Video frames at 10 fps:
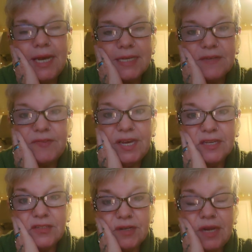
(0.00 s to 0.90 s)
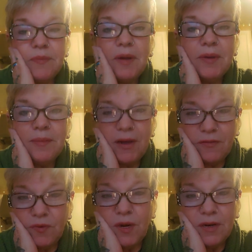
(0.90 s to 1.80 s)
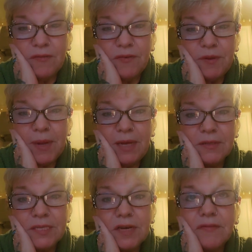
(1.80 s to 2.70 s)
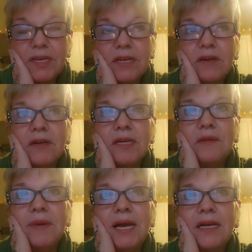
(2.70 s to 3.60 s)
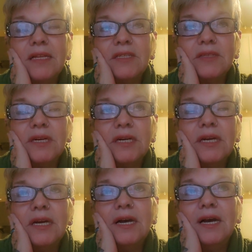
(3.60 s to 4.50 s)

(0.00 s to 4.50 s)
as of yesterday, probably about 450 pounds of gear in the back of the truck.